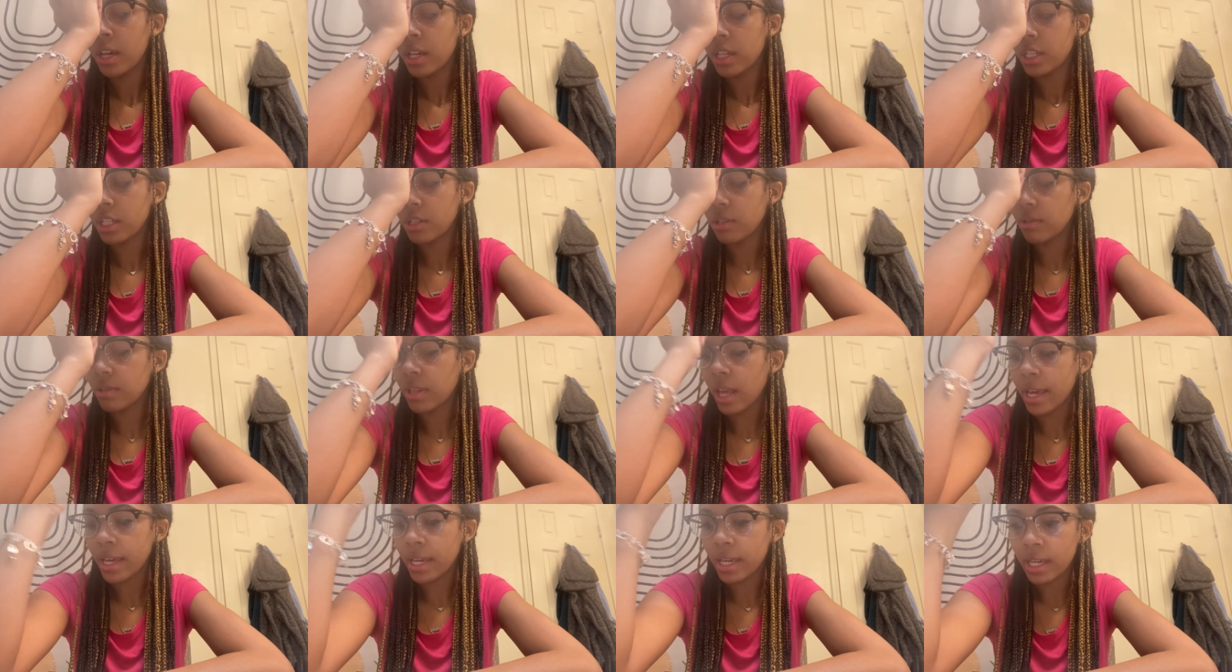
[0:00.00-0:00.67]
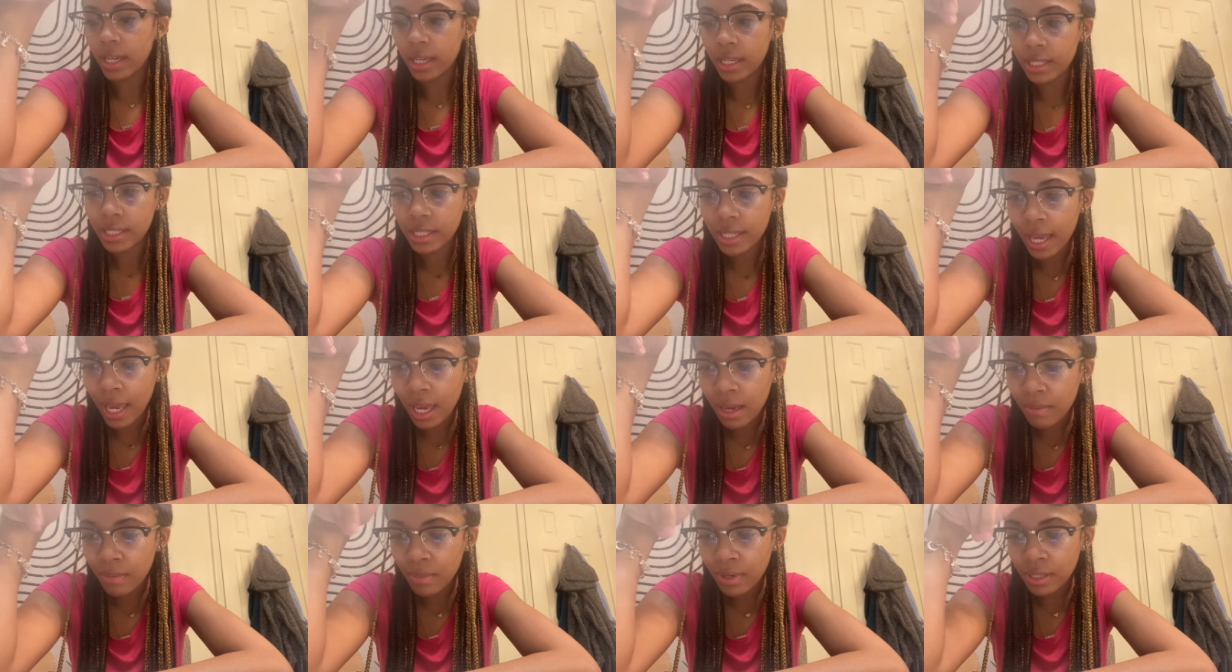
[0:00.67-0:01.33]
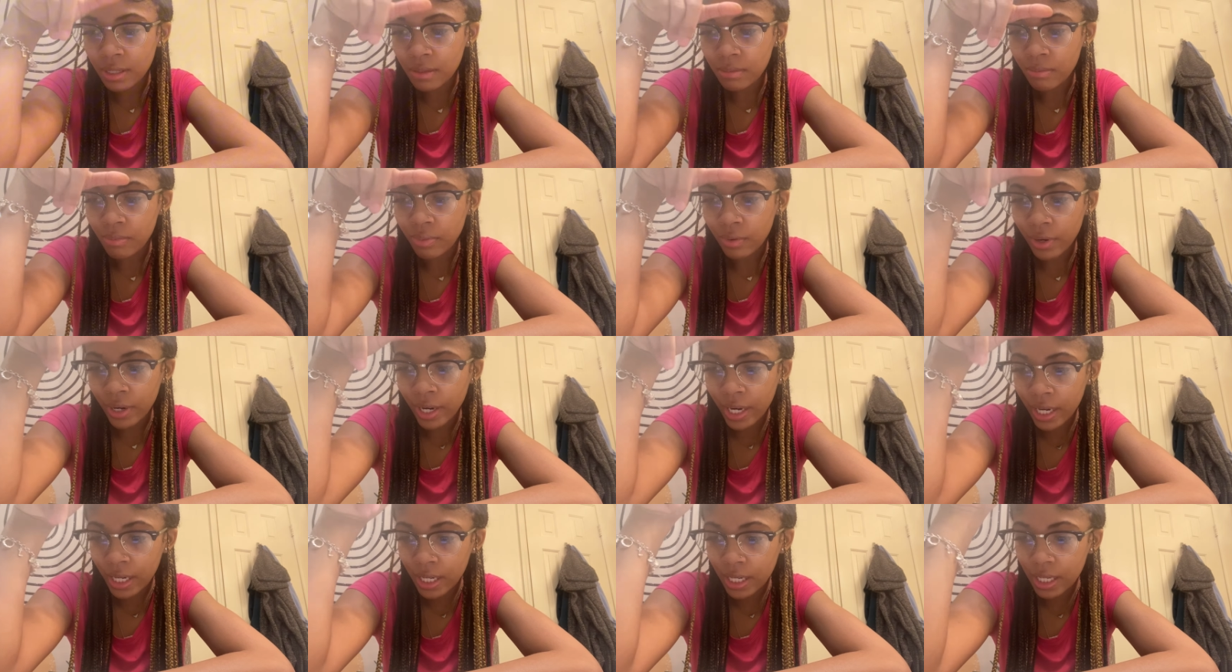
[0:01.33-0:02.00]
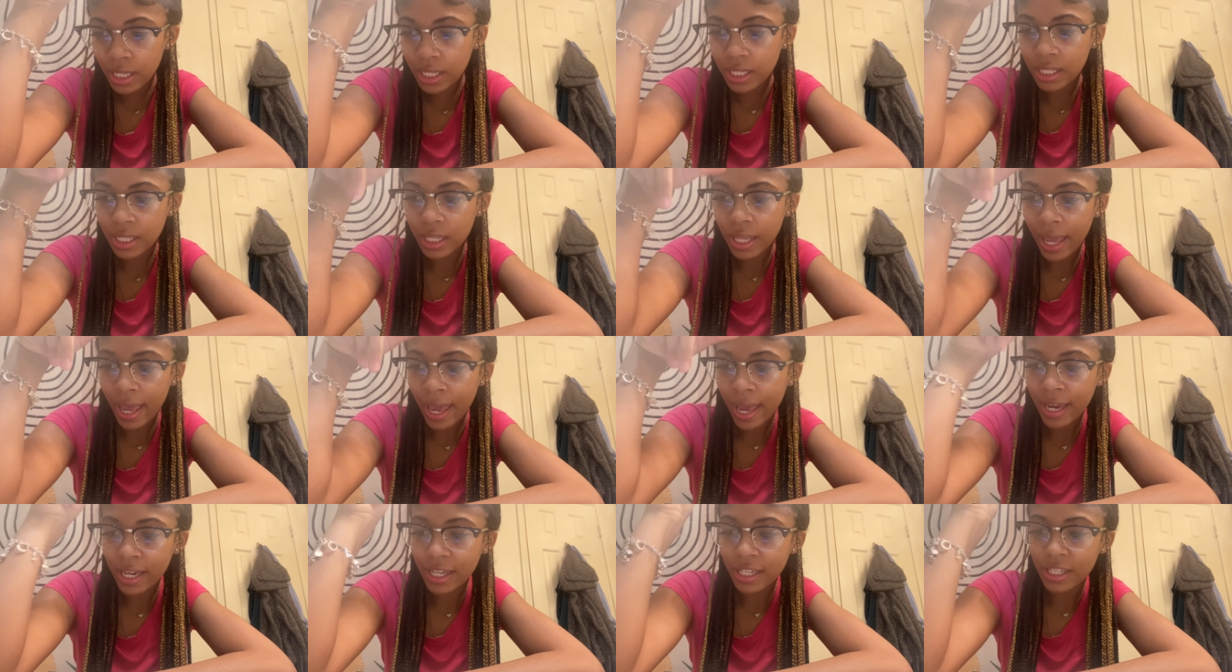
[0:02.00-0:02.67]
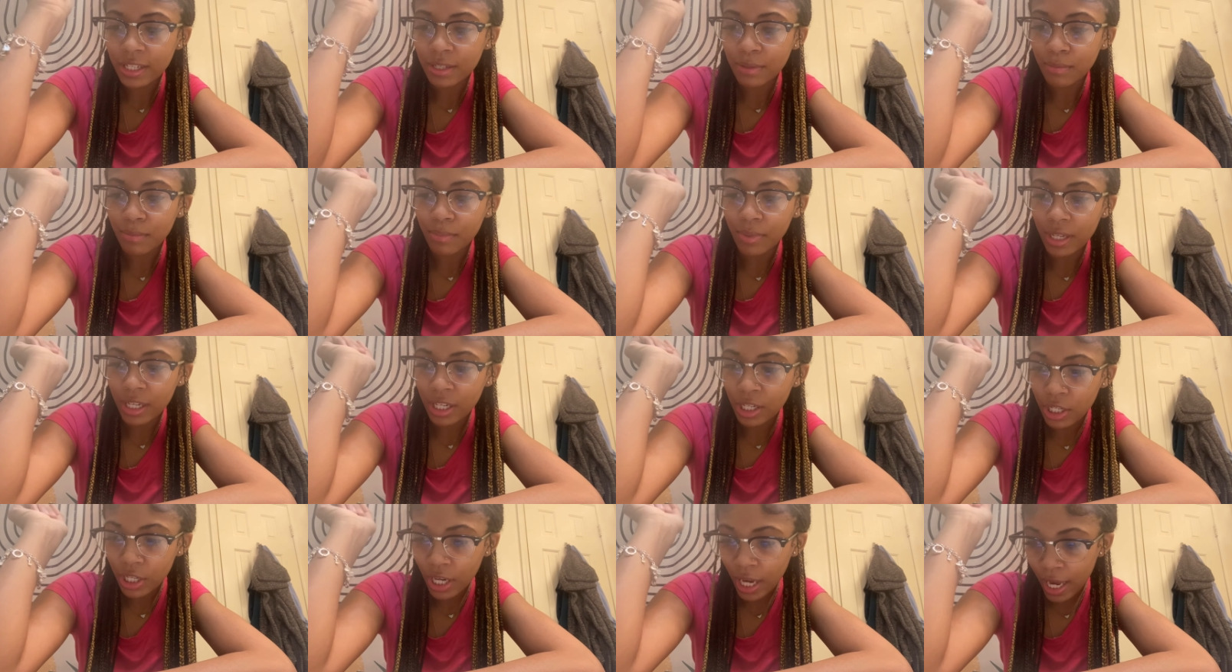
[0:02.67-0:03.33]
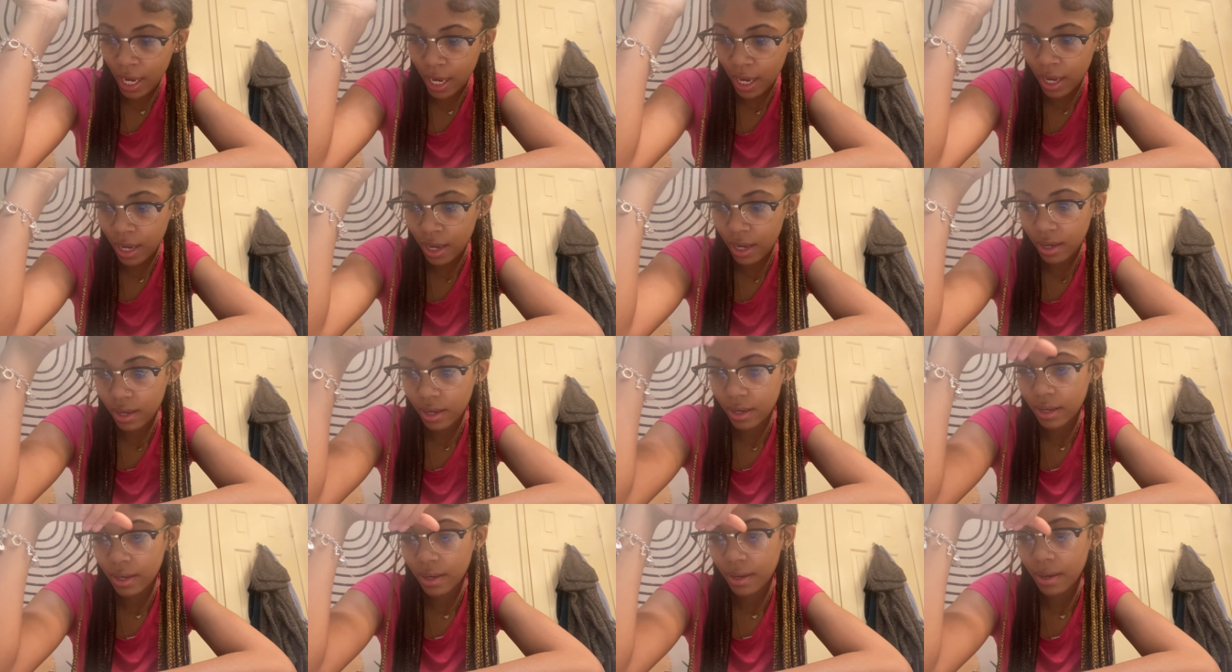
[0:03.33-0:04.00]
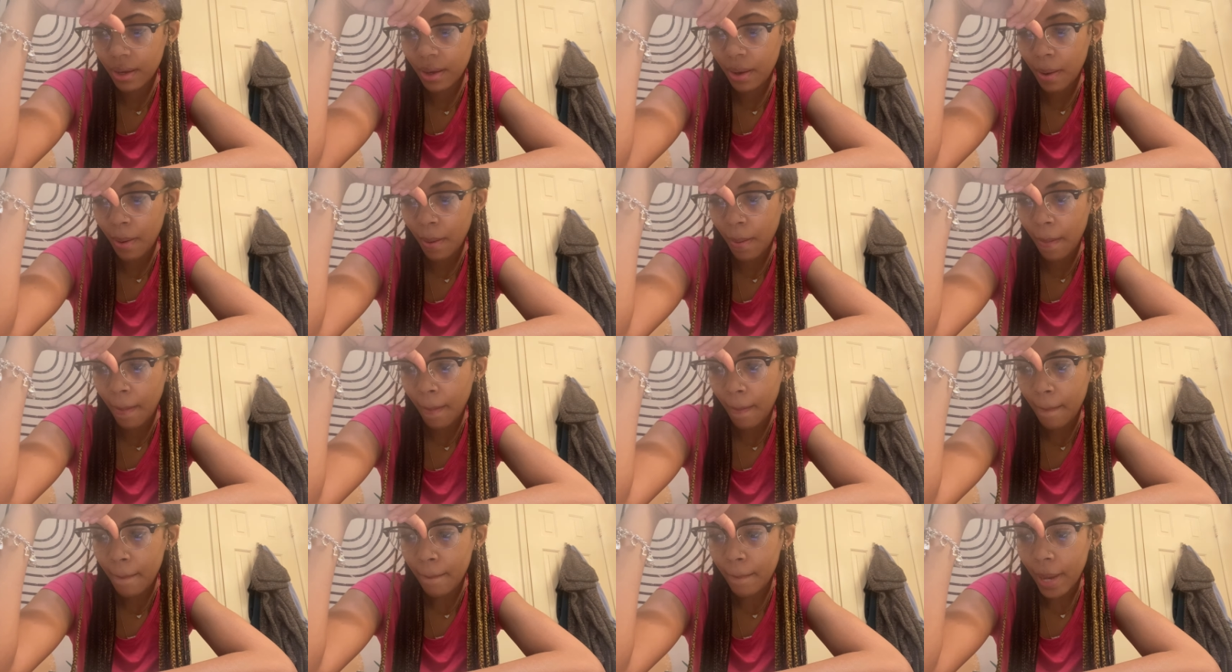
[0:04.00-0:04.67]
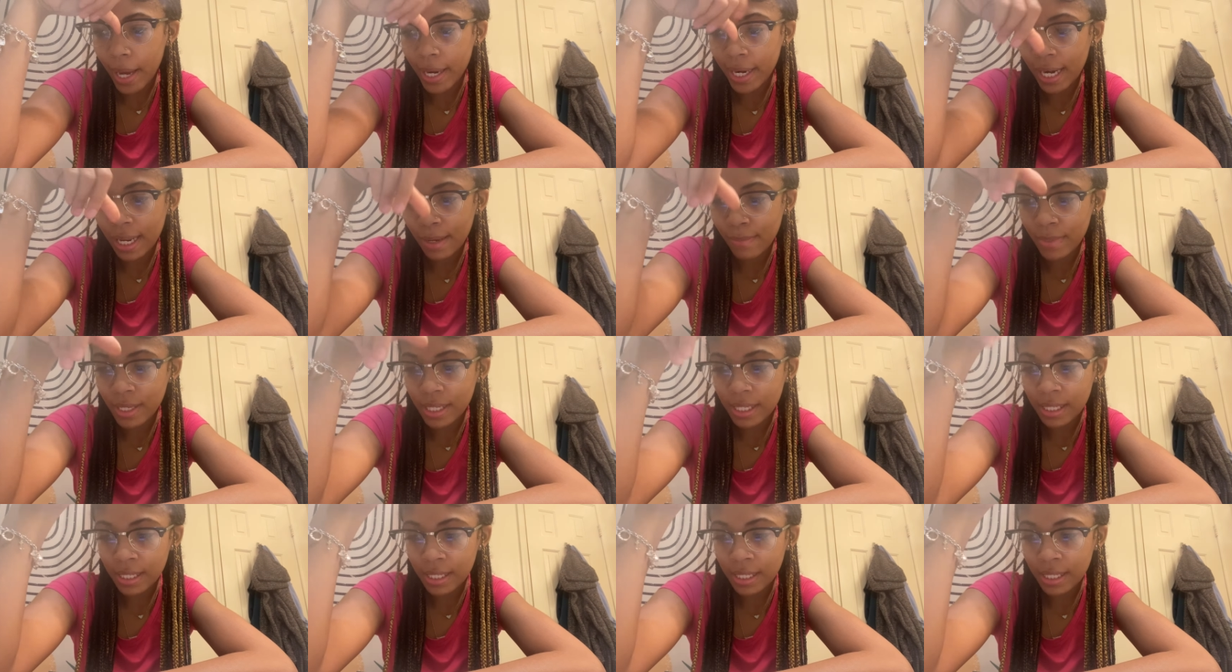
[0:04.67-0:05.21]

She like, his name is Brandon slash BJ. My name is